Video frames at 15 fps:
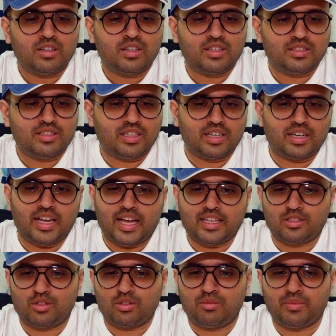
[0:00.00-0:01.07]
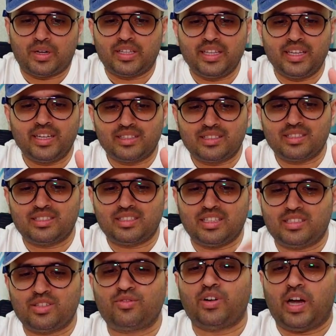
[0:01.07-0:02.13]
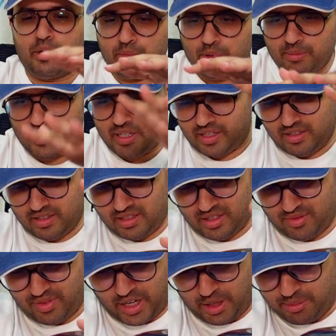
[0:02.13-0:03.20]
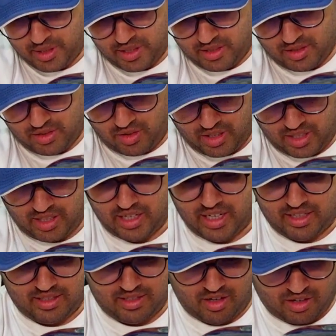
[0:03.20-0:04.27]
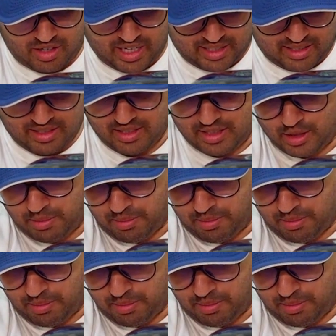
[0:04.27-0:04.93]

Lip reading: is it a glass dome? I think it's a fiber mat. It's a fiber. It's not glass. This is